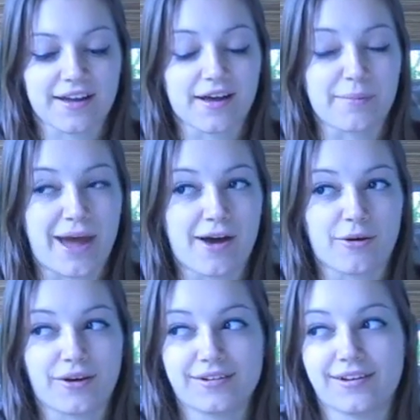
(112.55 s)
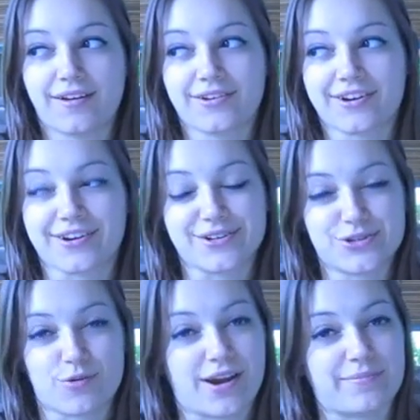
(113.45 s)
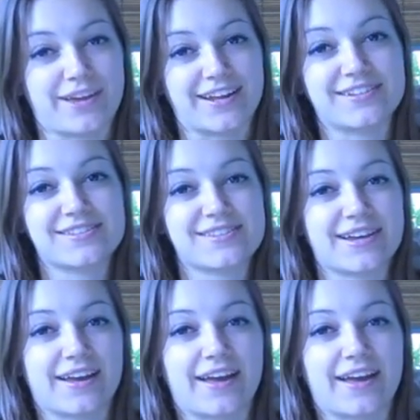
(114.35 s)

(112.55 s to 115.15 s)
about under 20 minutes,